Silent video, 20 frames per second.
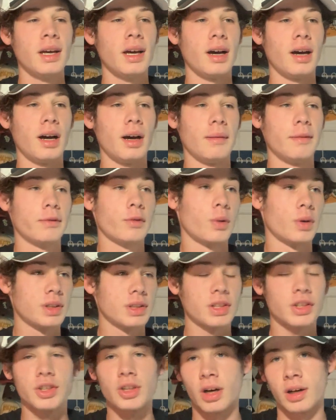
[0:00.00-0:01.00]
Of
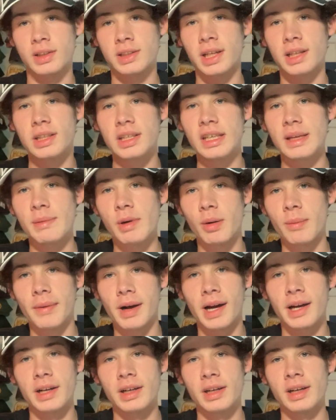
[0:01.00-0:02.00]
course, the Sharks had Timo
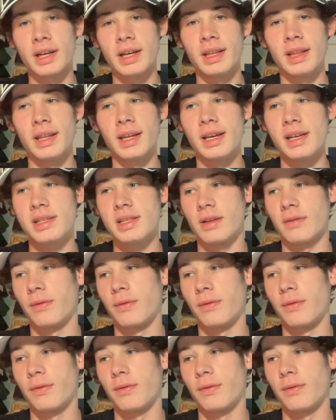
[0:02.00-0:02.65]
Meier in this.